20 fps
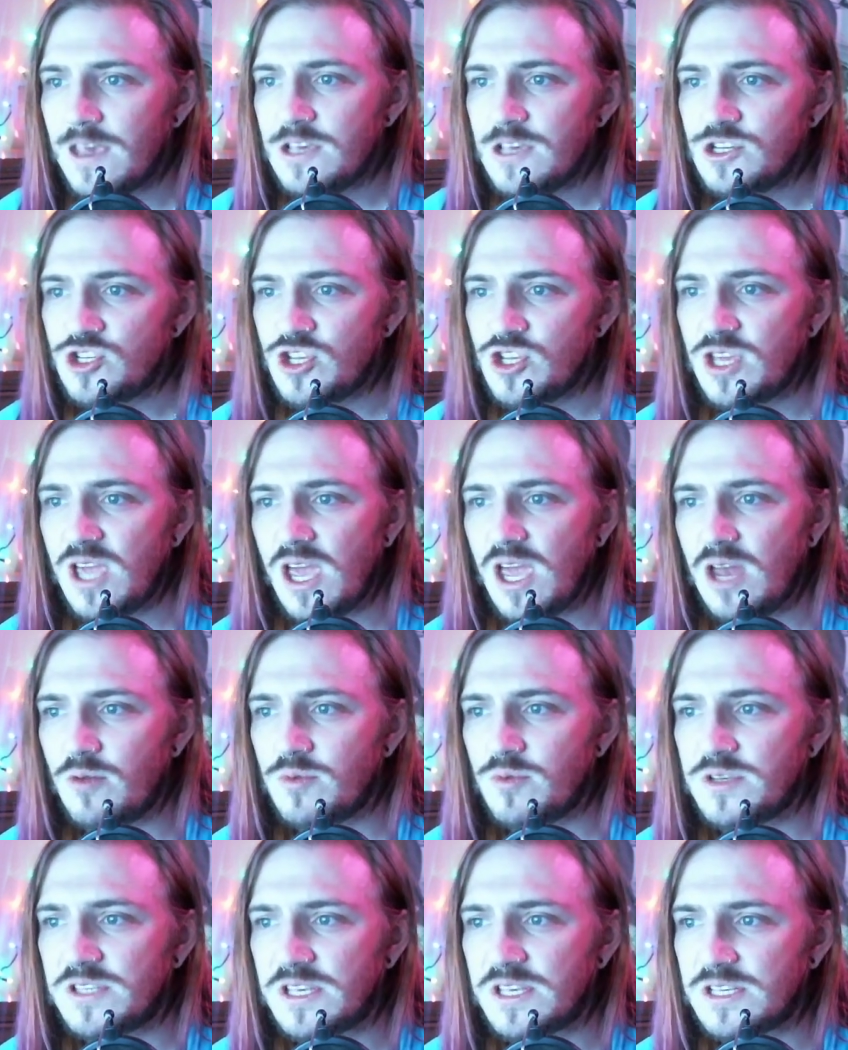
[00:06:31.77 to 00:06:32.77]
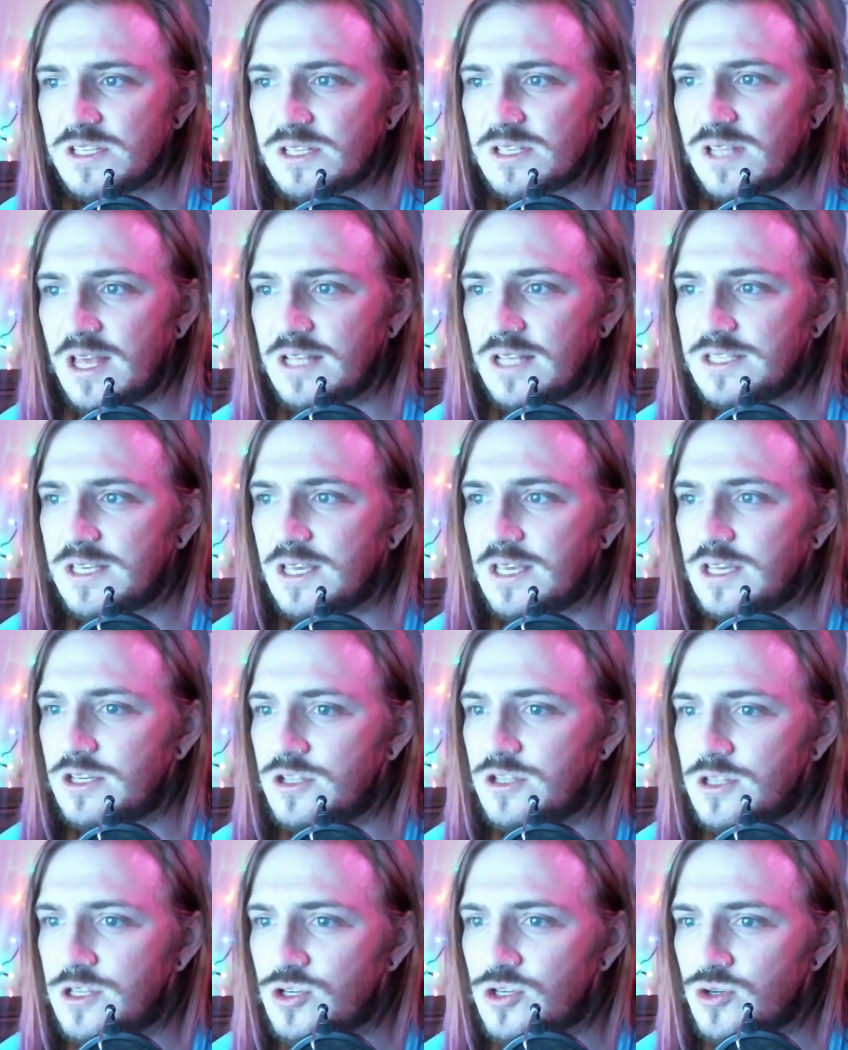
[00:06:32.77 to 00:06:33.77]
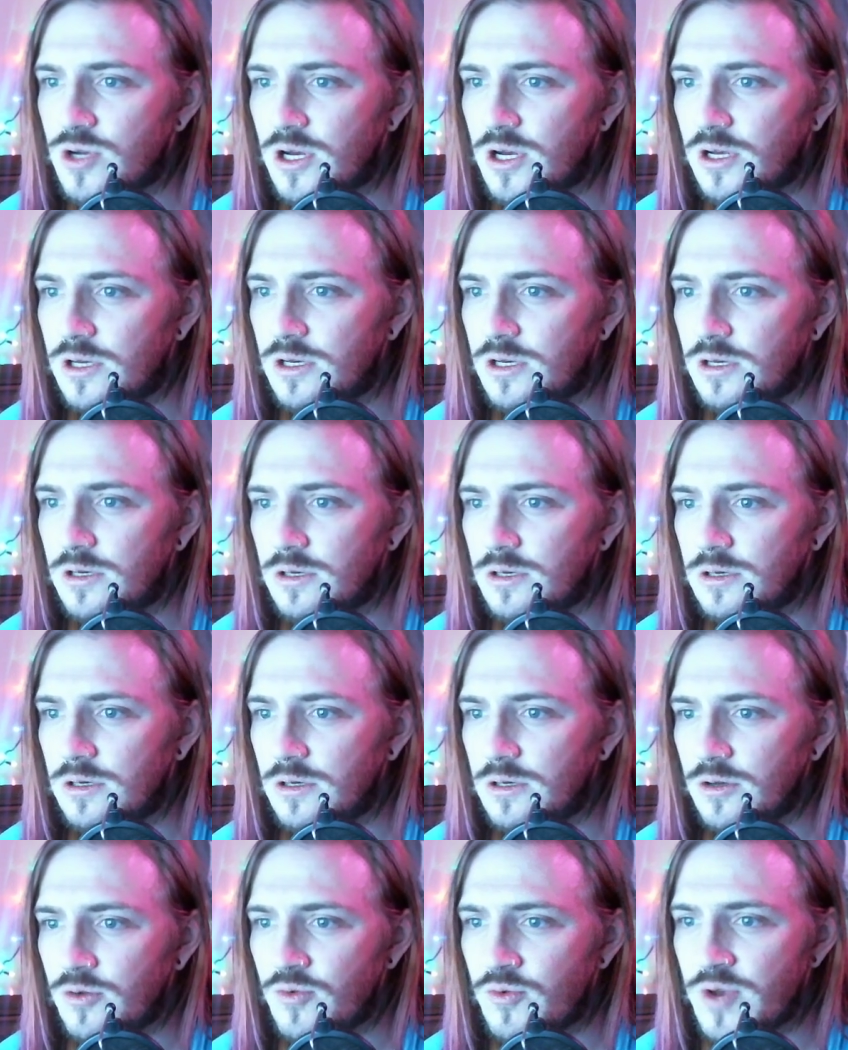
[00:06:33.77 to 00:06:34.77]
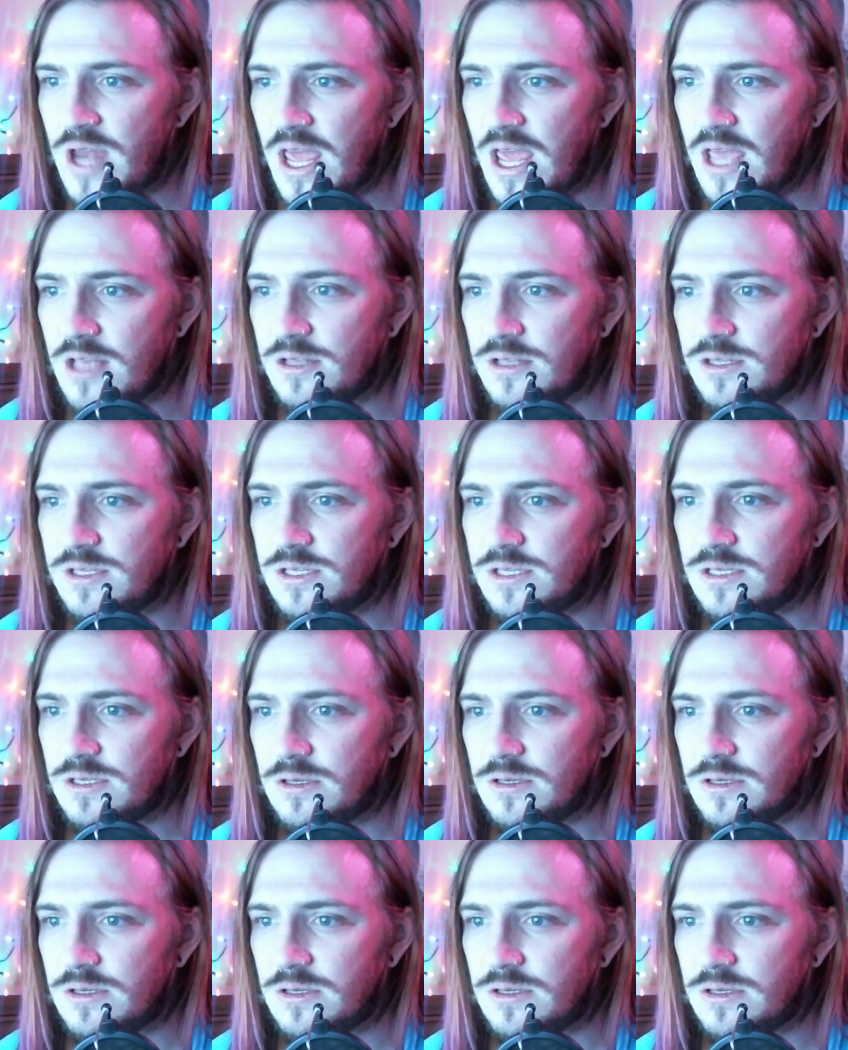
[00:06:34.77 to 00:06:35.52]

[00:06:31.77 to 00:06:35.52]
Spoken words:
She can't resist glancing into the trunk. Grenades.